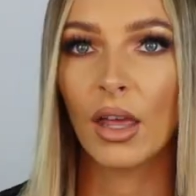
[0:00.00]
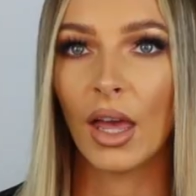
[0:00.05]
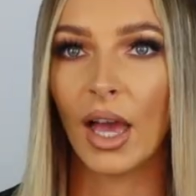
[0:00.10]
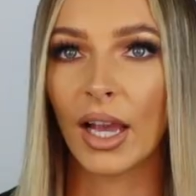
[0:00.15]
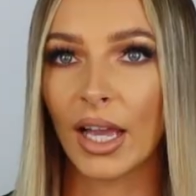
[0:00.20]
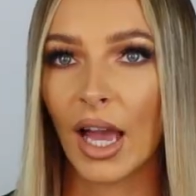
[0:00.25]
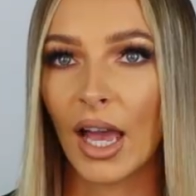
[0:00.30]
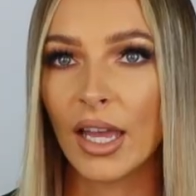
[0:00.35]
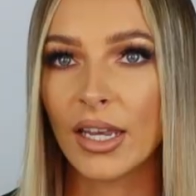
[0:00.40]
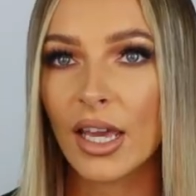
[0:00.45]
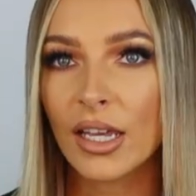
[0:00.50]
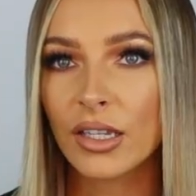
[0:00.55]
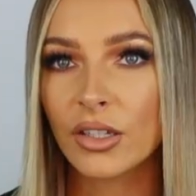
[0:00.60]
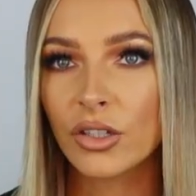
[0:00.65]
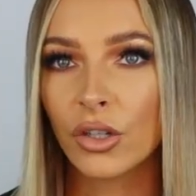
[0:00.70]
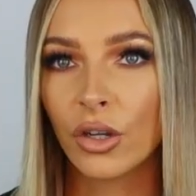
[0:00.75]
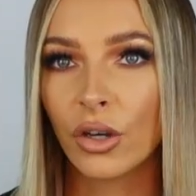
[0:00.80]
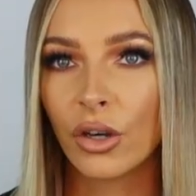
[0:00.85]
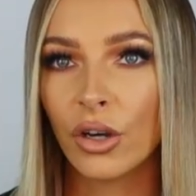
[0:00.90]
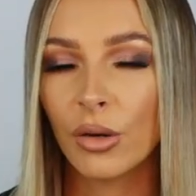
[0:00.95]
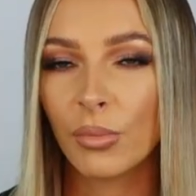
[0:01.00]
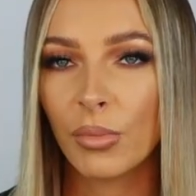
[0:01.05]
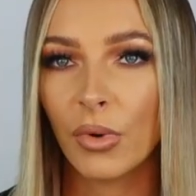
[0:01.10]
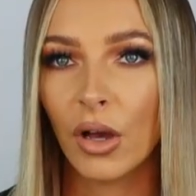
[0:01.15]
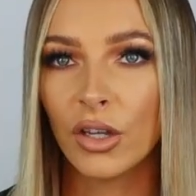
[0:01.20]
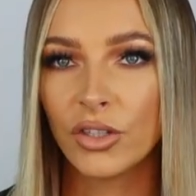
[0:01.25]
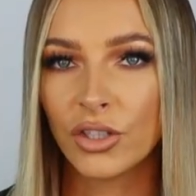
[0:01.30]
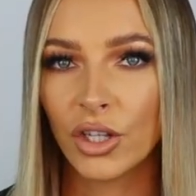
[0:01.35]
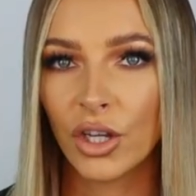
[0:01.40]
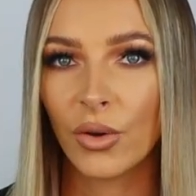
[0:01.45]
Okay, next up,
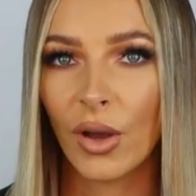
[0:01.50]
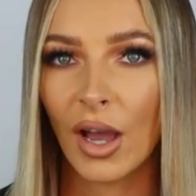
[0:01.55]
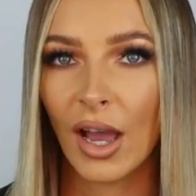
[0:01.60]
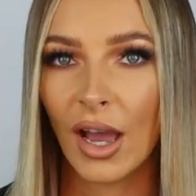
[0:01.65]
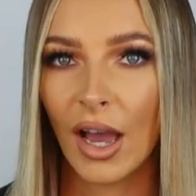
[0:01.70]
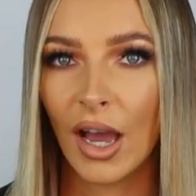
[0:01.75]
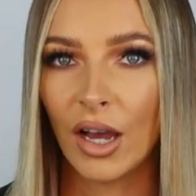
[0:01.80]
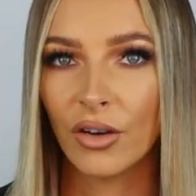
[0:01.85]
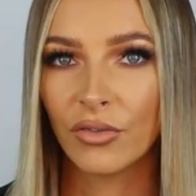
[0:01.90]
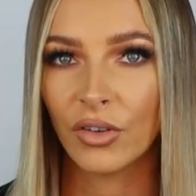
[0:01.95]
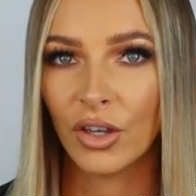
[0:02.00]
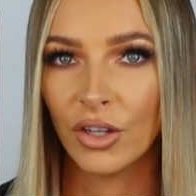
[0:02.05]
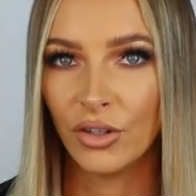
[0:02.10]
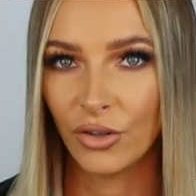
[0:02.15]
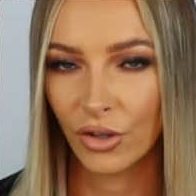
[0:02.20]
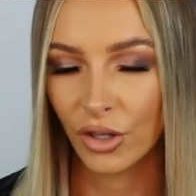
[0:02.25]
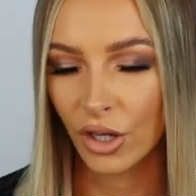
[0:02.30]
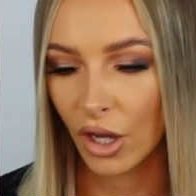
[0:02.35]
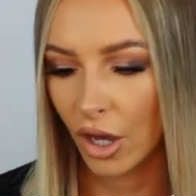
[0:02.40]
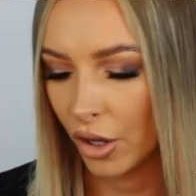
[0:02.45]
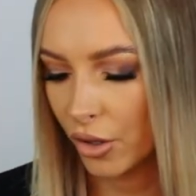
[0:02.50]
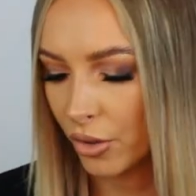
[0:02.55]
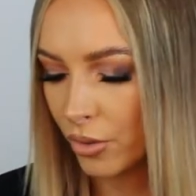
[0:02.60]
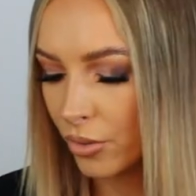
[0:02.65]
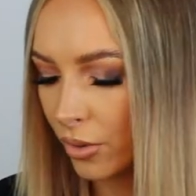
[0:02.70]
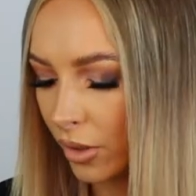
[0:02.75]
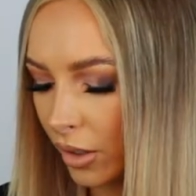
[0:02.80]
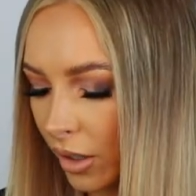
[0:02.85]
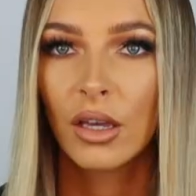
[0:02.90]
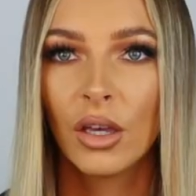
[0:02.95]
I do have another
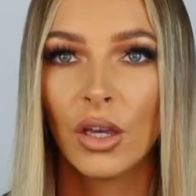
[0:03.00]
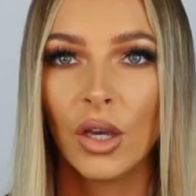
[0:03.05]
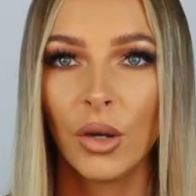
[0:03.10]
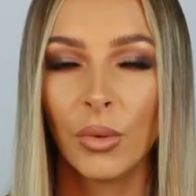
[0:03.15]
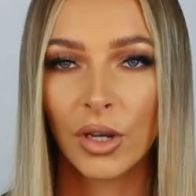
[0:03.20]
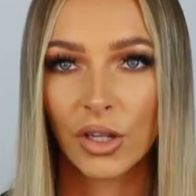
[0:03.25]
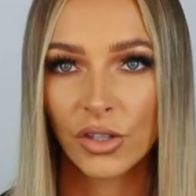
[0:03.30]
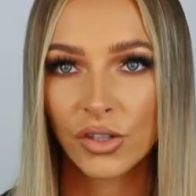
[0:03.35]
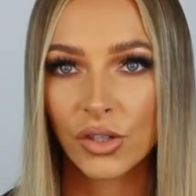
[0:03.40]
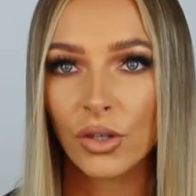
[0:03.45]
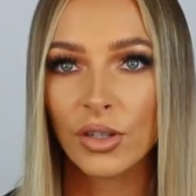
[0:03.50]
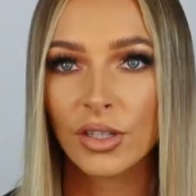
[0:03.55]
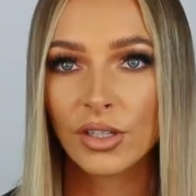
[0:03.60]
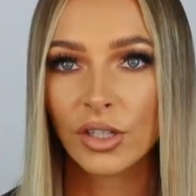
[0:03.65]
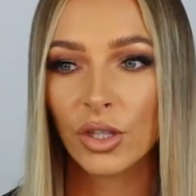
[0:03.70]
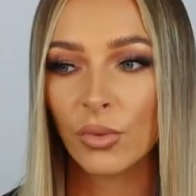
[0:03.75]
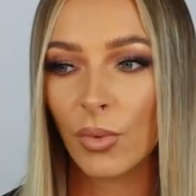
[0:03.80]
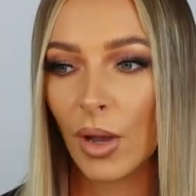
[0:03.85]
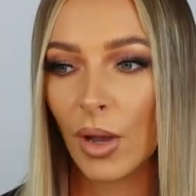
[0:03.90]
coat. When I saw this on the